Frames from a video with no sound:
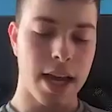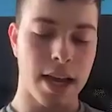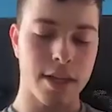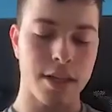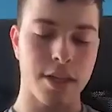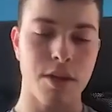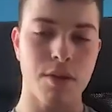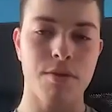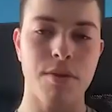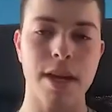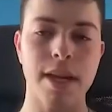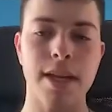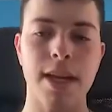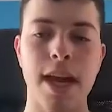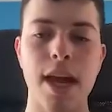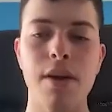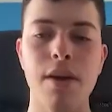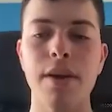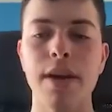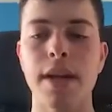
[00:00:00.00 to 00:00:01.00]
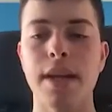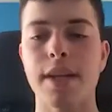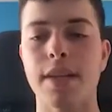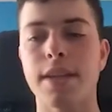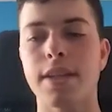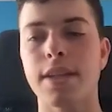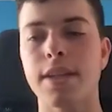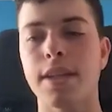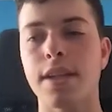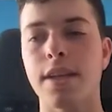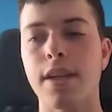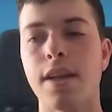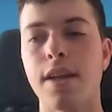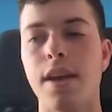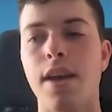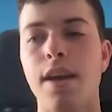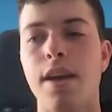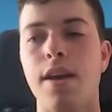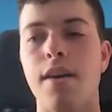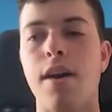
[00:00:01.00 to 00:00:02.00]
so right now it's
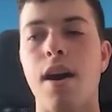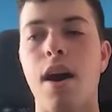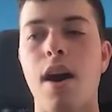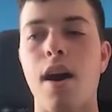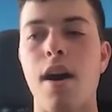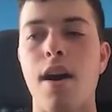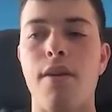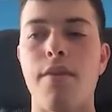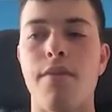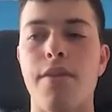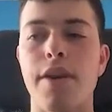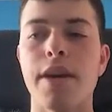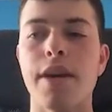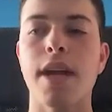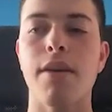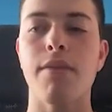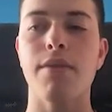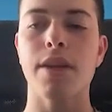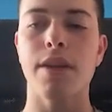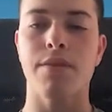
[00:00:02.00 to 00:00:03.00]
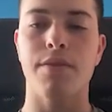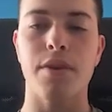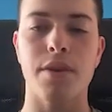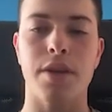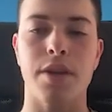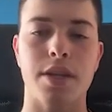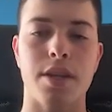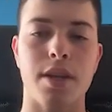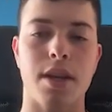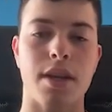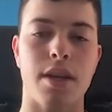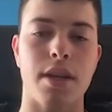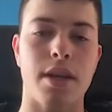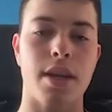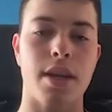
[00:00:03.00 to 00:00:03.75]
very heavily focused on